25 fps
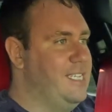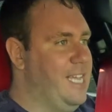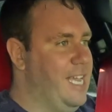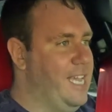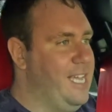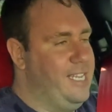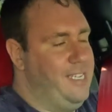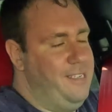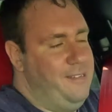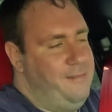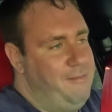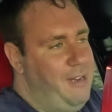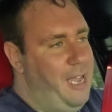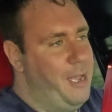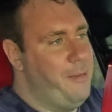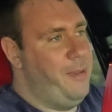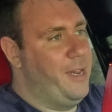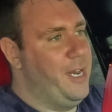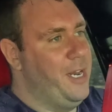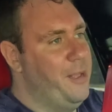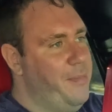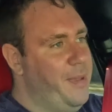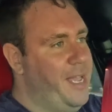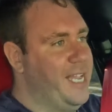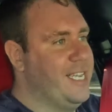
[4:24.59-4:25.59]
And I
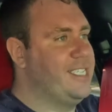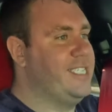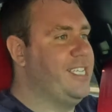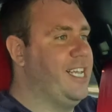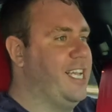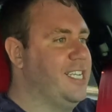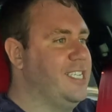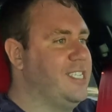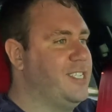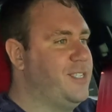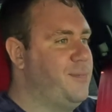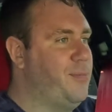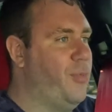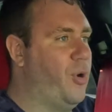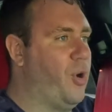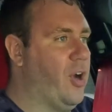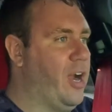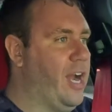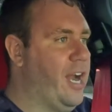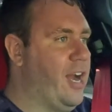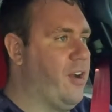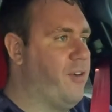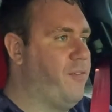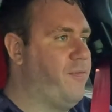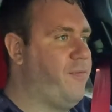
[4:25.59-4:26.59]
mean, it makes sense. More
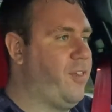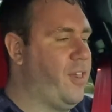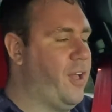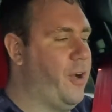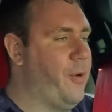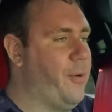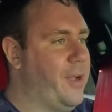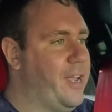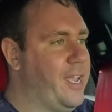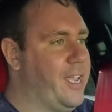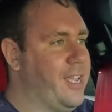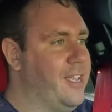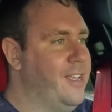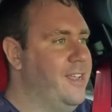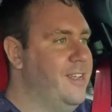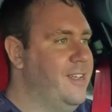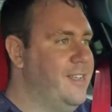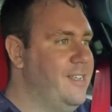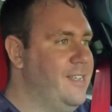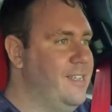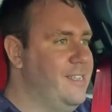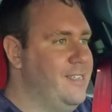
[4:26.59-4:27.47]
air flowing,